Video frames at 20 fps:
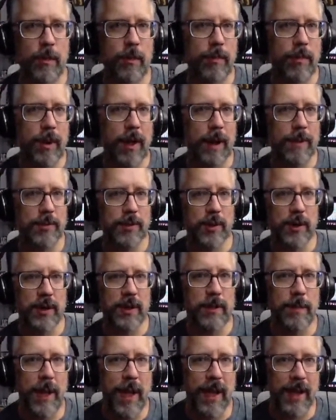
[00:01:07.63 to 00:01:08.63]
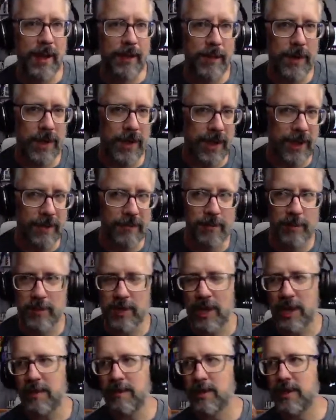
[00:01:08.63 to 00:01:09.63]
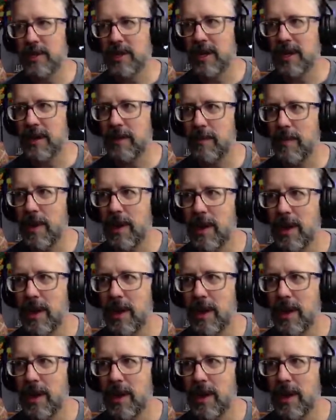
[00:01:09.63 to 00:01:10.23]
pops around in the back of my head from time to time.